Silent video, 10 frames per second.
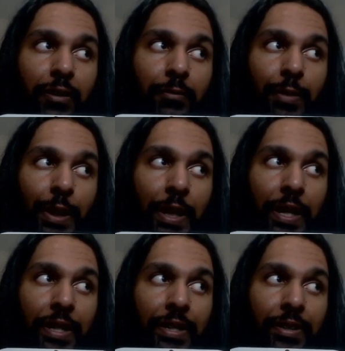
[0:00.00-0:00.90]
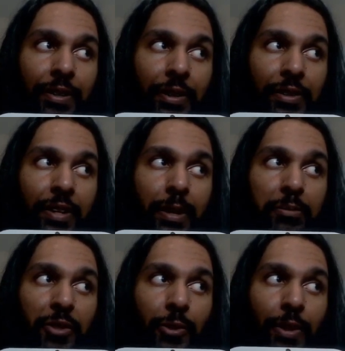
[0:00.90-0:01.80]
but on the
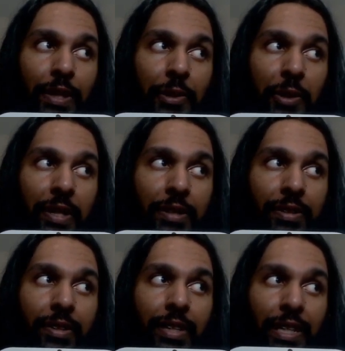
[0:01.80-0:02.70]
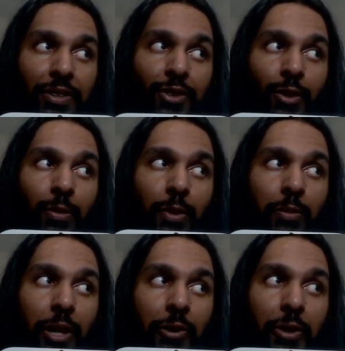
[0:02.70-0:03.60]
top screen there you can see Super
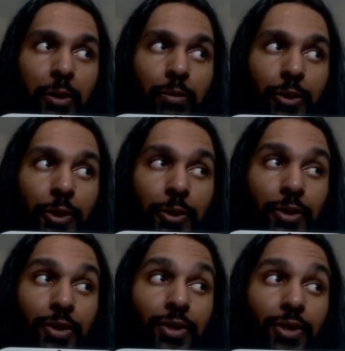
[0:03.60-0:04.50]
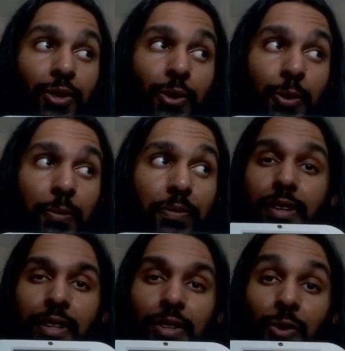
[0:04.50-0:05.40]
Mario Bros. 2.
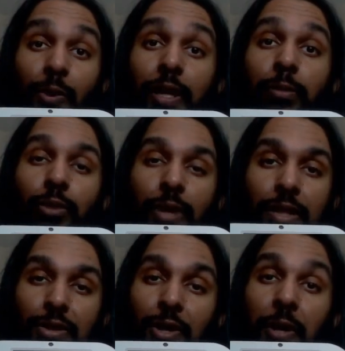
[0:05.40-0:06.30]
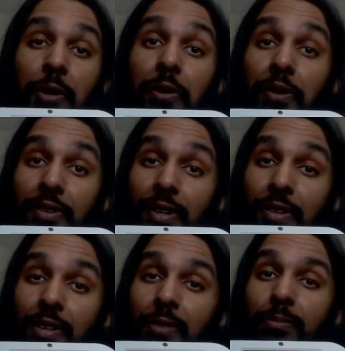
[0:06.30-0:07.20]
It's already pre-installed on the
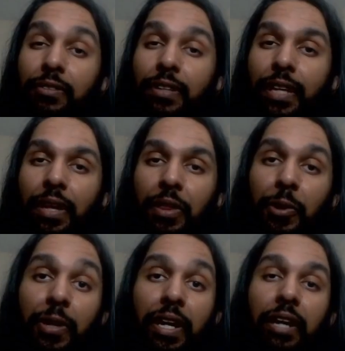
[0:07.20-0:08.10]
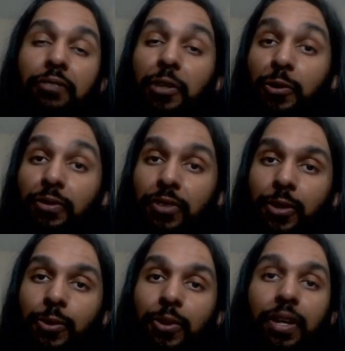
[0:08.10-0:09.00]
system. And there you have it, a
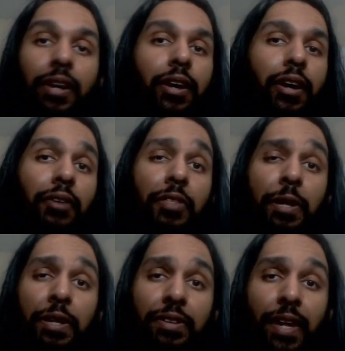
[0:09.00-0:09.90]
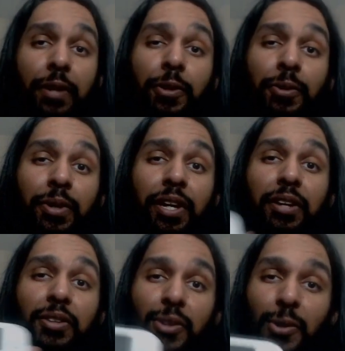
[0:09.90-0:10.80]
review of the Nintendo
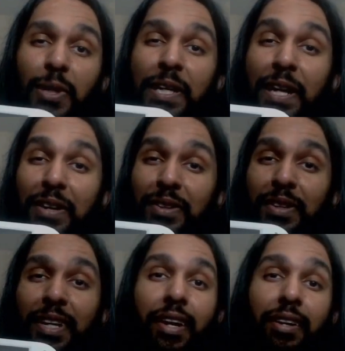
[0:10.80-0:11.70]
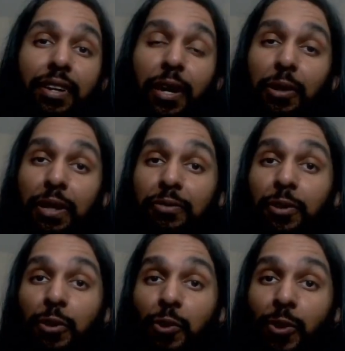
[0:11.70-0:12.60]
2DS. Now, if
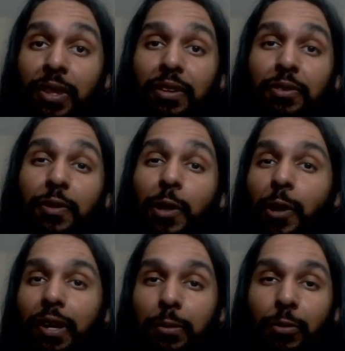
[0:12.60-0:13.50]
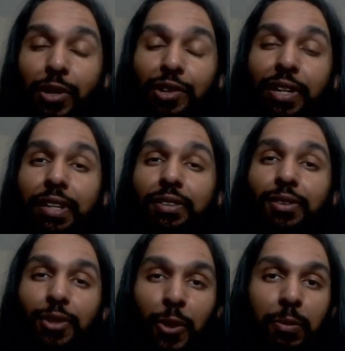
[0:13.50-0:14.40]
you enjoyed this video, I'd appreciate it
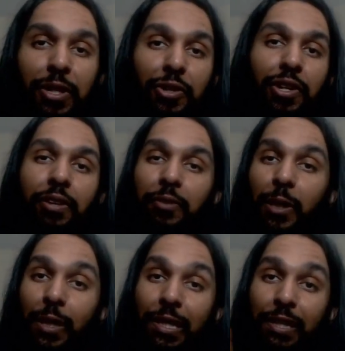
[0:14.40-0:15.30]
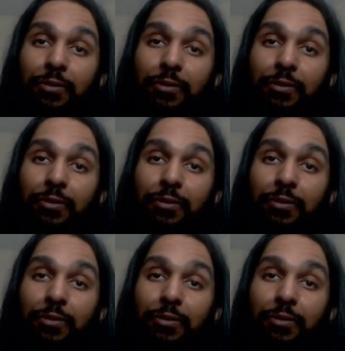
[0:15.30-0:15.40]
so much if you could leave a